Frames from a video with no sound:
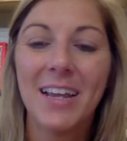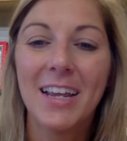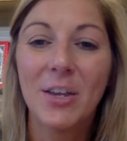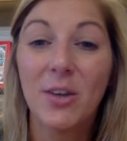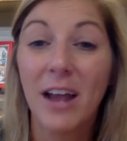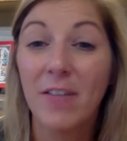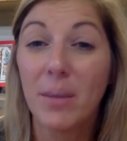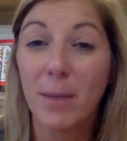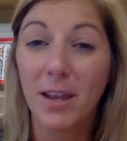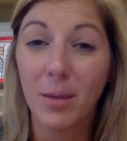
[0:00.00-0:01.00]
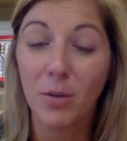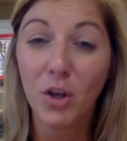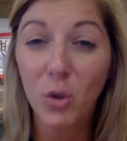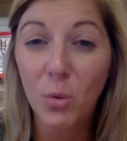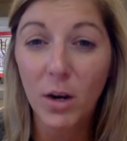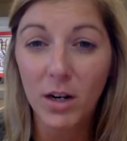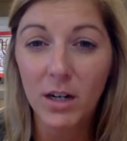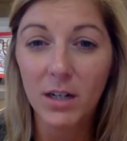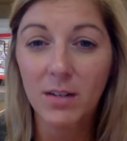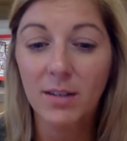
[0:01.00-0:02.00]
You could have them make up new
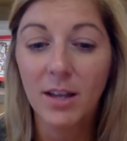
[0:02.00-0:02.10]
words.